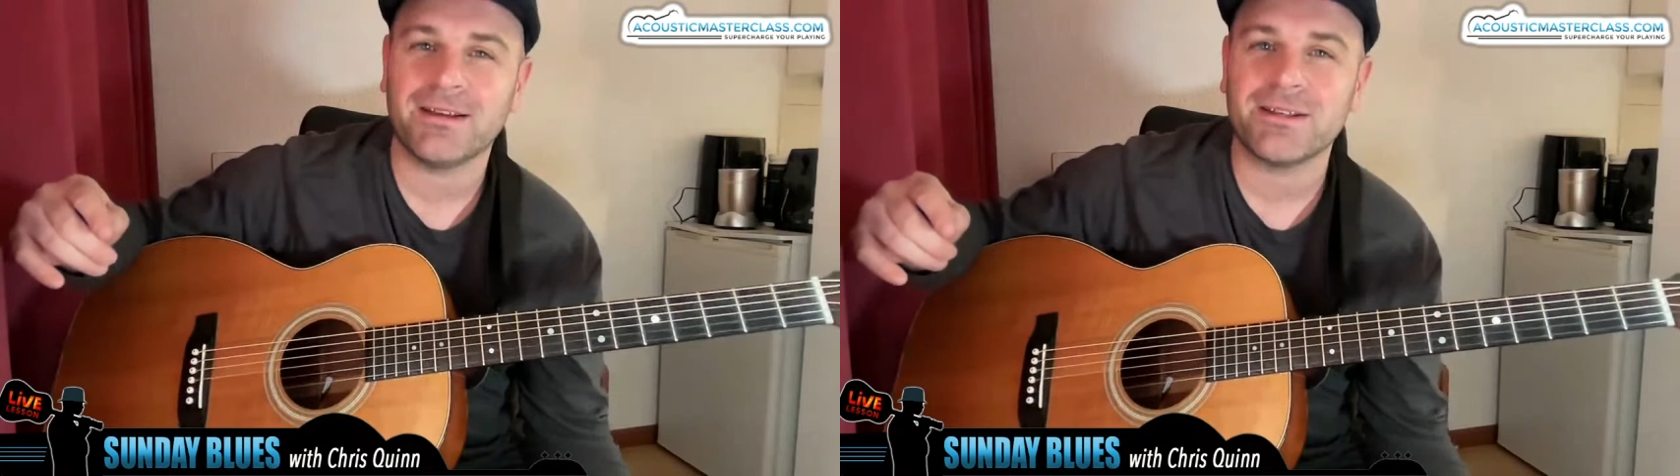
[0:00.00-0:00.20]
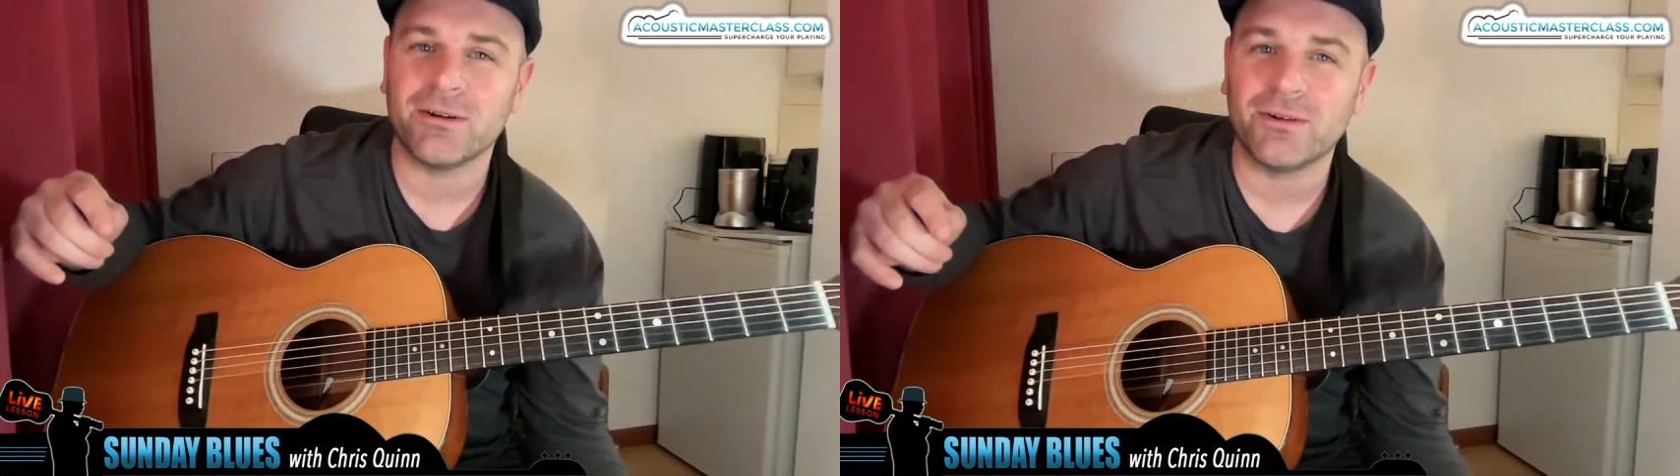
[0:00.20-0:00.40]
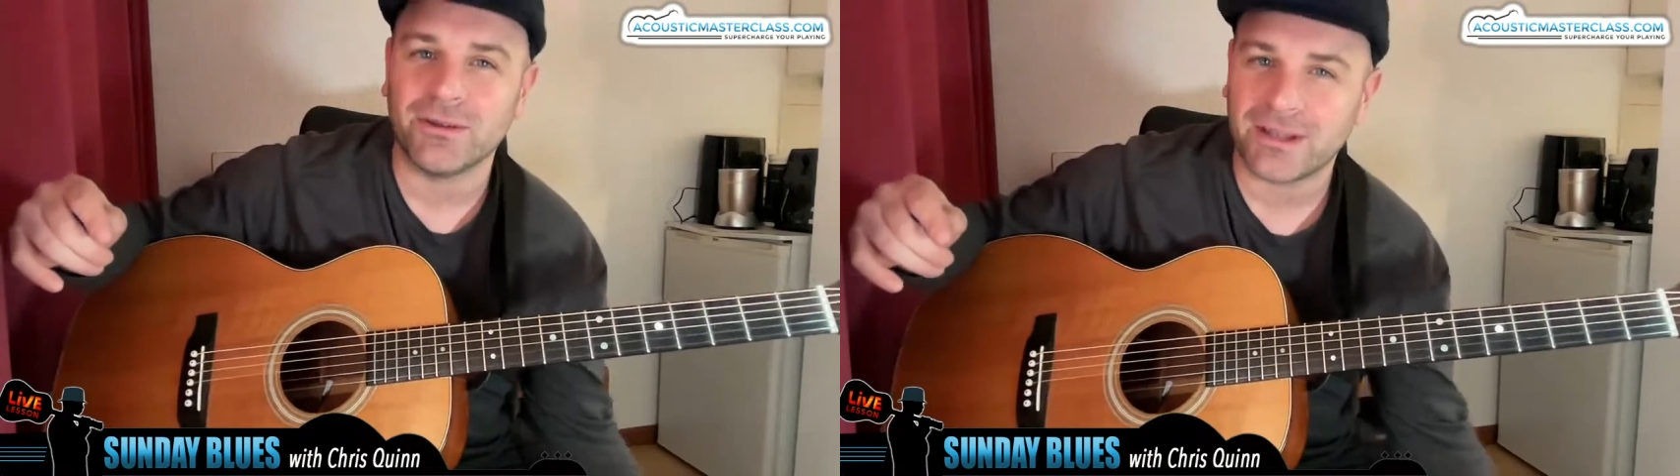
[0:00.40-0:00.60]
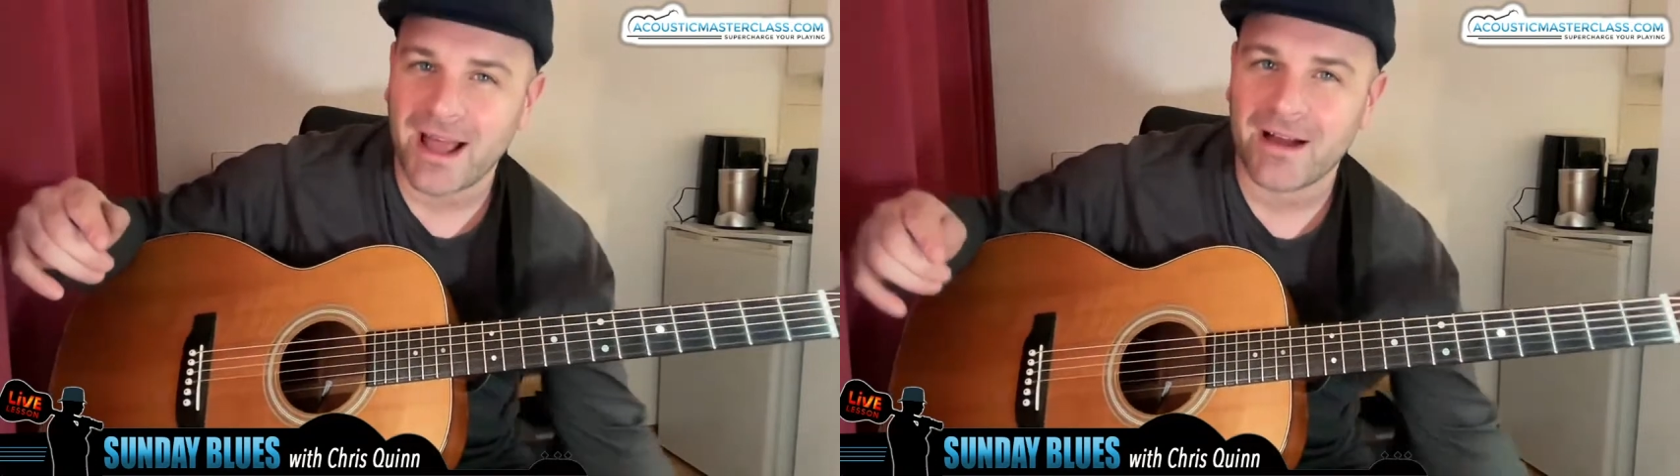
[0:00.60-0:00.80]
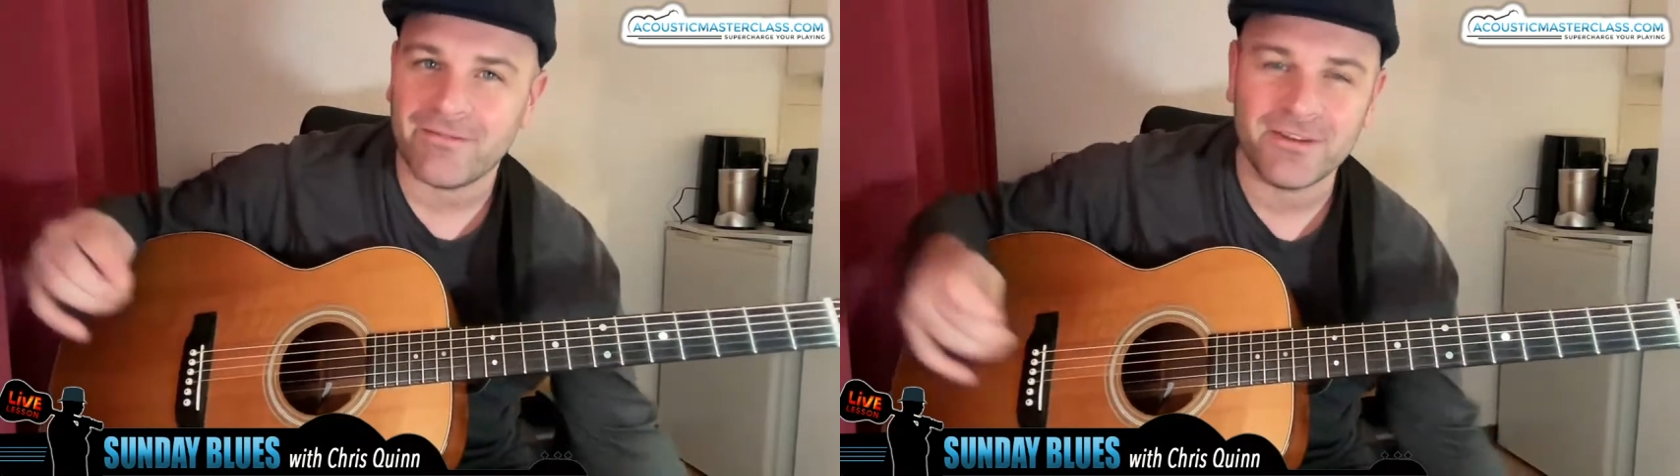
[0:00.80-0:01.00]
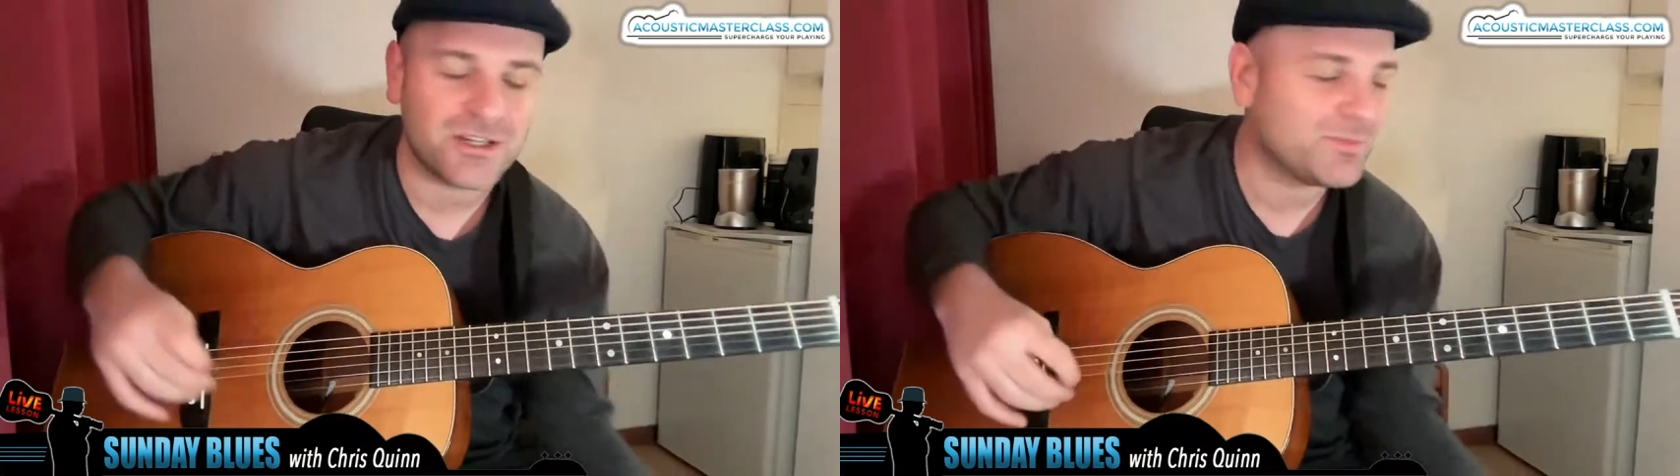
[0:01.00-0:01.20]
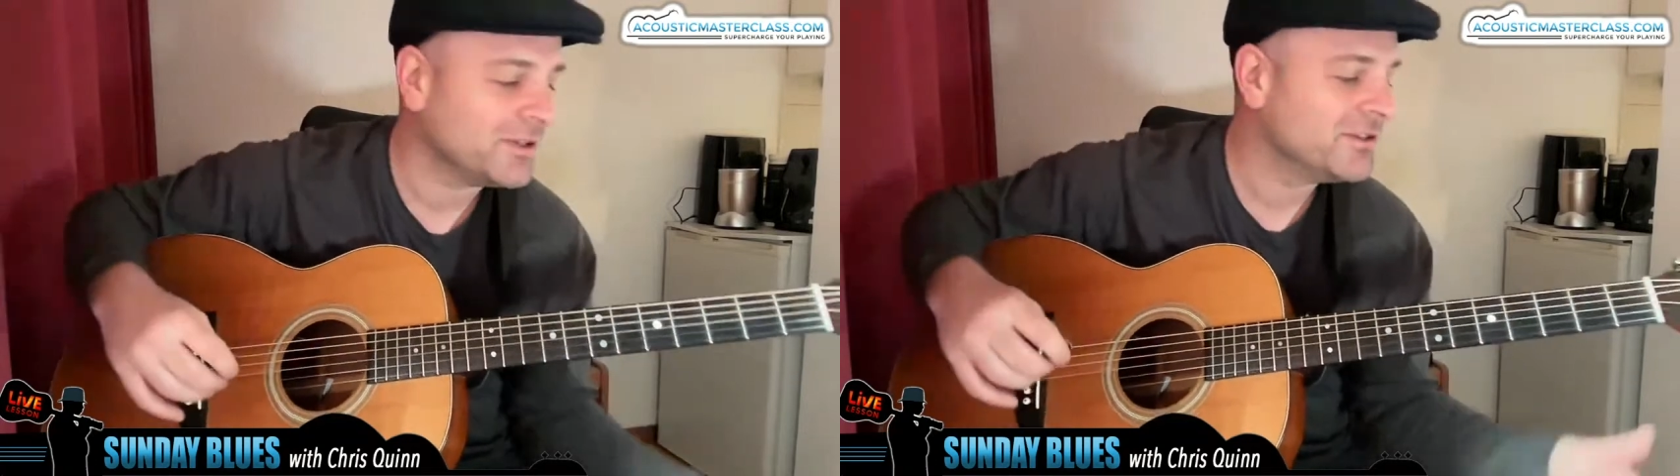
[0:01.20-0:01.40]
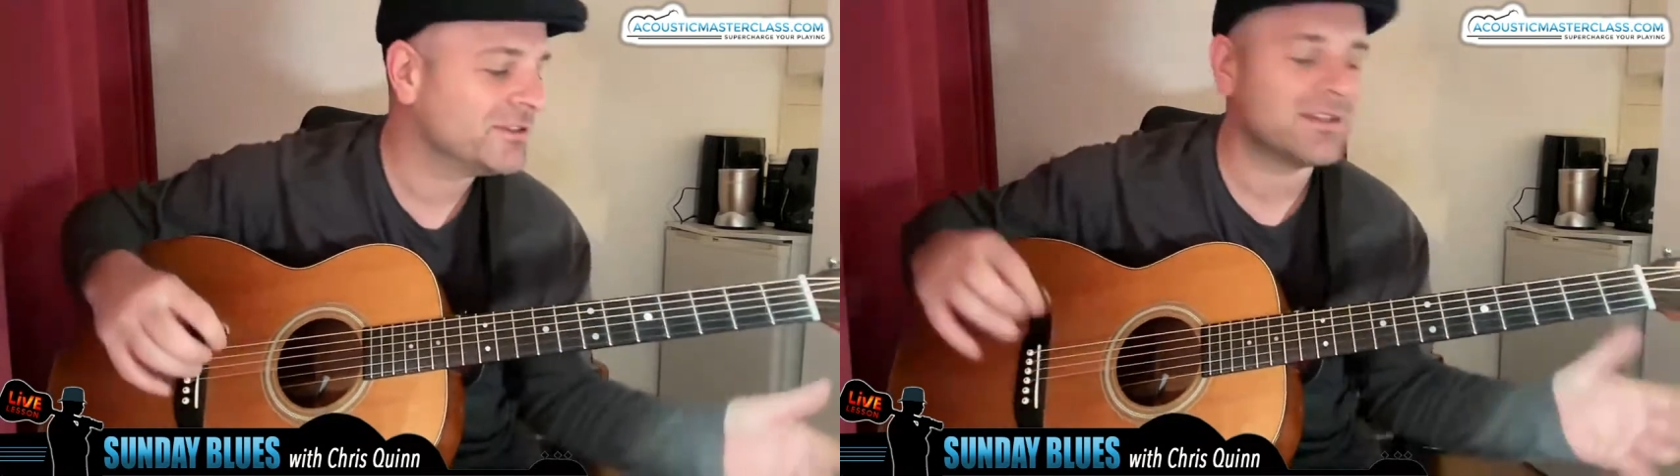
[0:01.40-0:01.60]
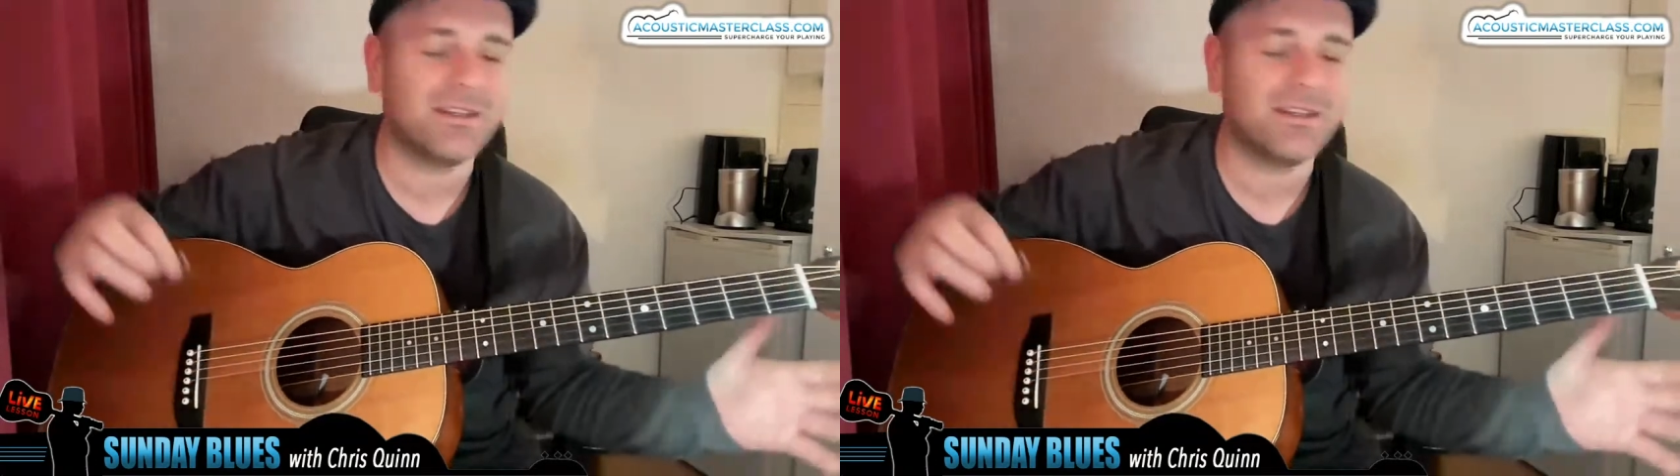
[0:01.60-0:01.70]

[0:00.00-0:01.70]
a song called the Catfish Blues,